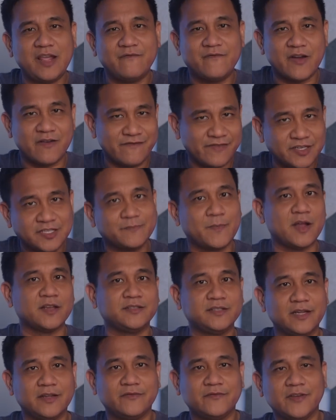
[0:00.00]
very
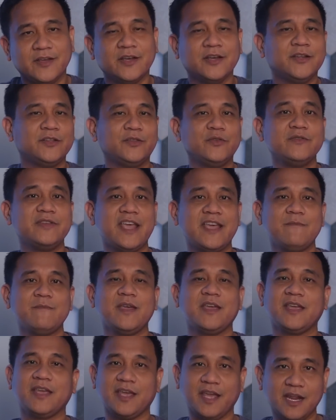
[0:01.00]
responsive to
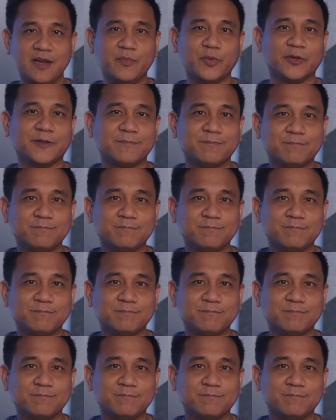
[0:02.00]
gaming input.